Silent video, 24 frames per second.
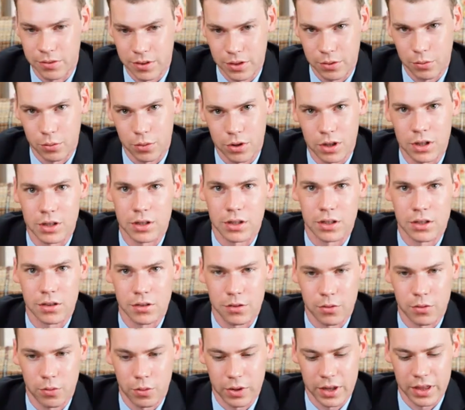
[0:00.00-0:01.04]
V1
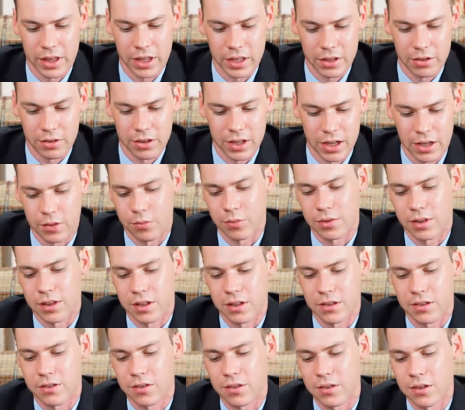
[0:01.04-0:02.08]
the way that you can with
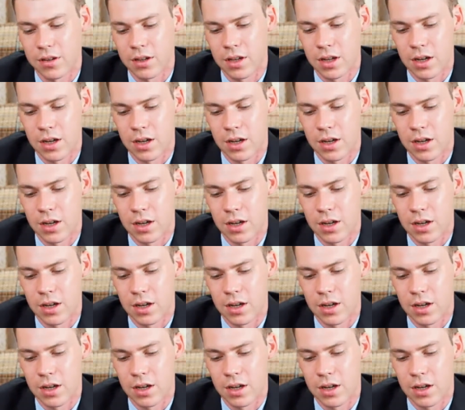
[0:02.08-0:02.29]
this.